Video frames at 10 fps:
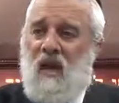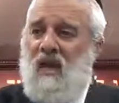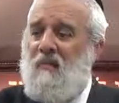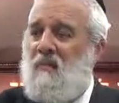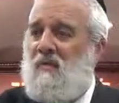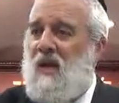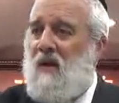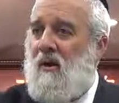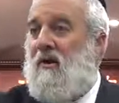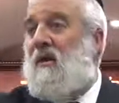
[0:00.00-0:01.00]
animals that
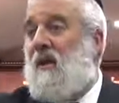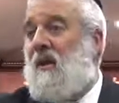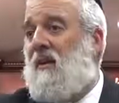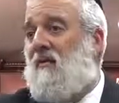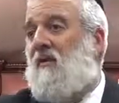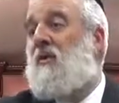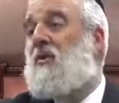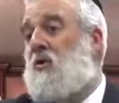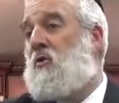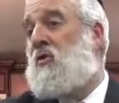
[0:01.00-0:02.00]
are unclean for
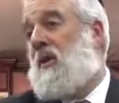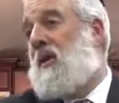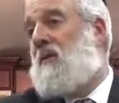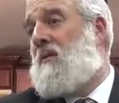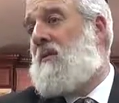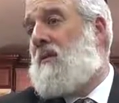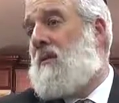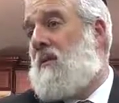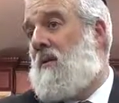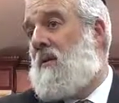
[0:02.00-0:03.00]
a Jew to eat.
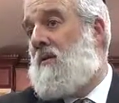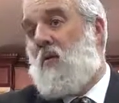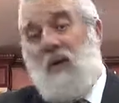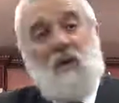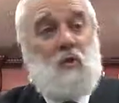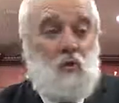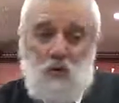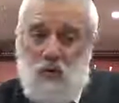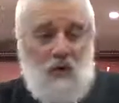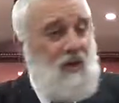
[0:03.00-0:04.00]
If you're not
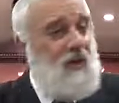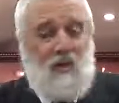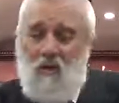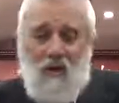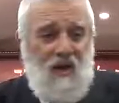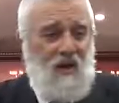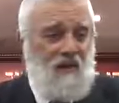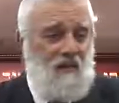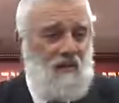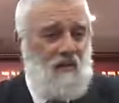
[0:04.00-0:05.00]
Jewish, you can eat it, go
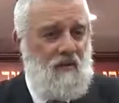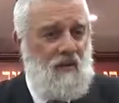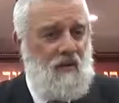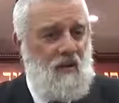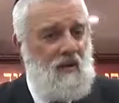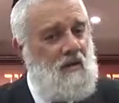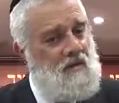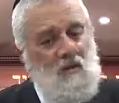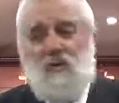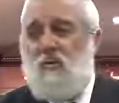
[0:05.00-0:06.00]
ahead.
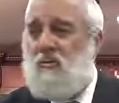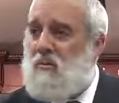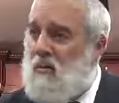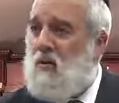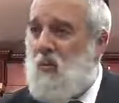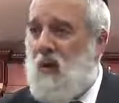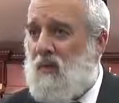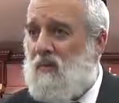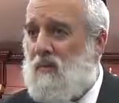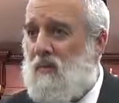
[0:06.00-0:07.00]
As long as you cook it
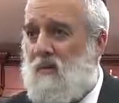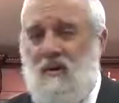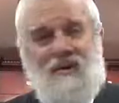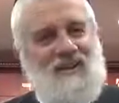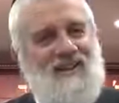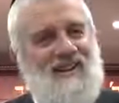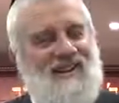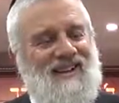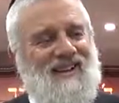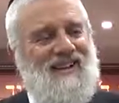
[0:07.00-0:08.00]
well.
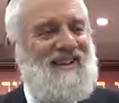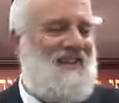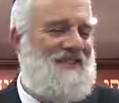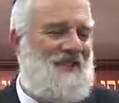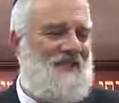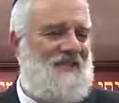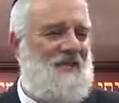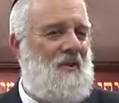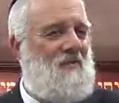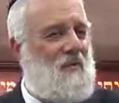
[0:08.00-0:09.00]
That's all.
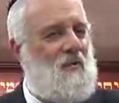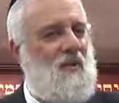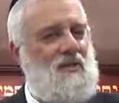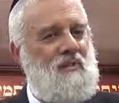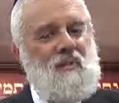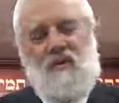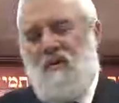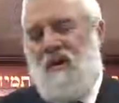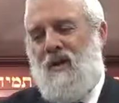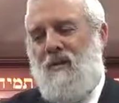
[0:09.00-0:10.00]
You have a good recipe,
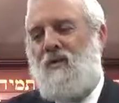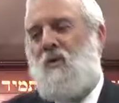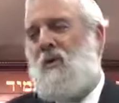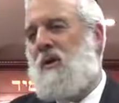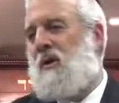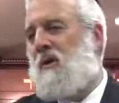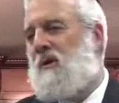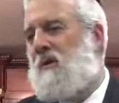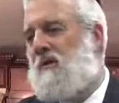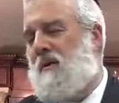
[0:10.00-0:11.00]
go ahead, enjoy.
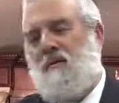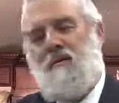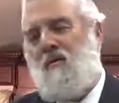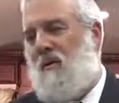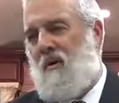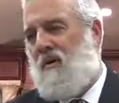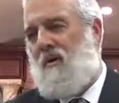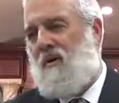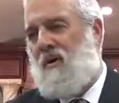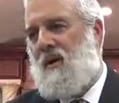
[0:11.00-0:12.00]
Nothing wrong.
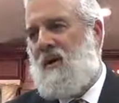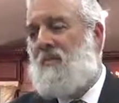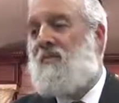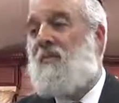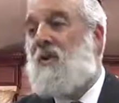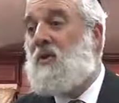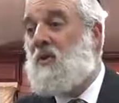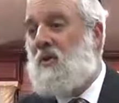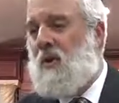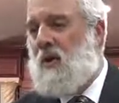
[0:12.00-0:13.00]
But for the
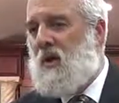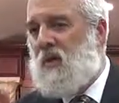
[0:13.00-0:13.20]
Jew,